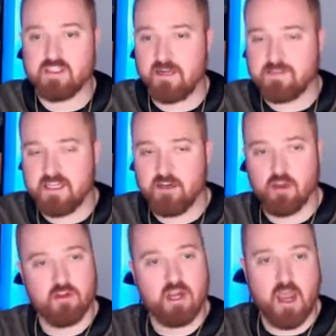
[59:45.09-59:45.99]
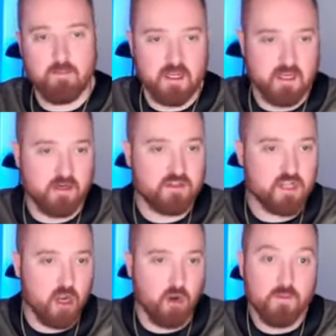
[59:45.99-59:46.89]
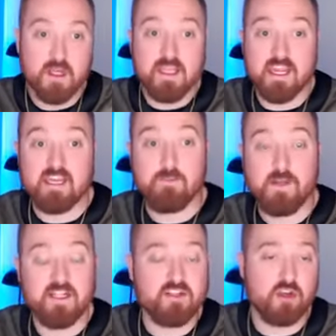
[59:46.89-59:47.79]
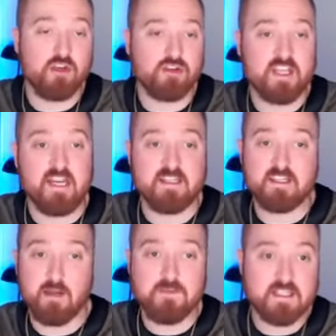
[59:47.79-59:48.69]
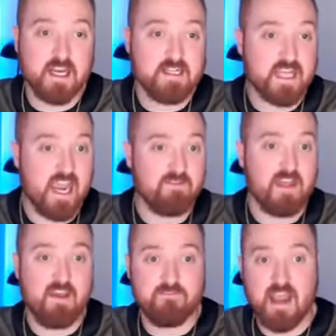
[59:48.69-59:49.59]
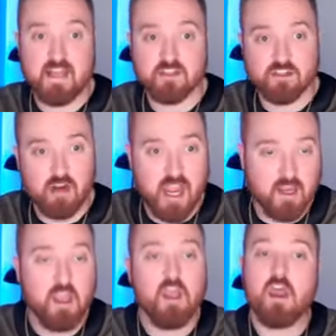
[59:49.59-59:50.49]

I'm seeing your other comment here. So it depends on your state. Some states have that fast track.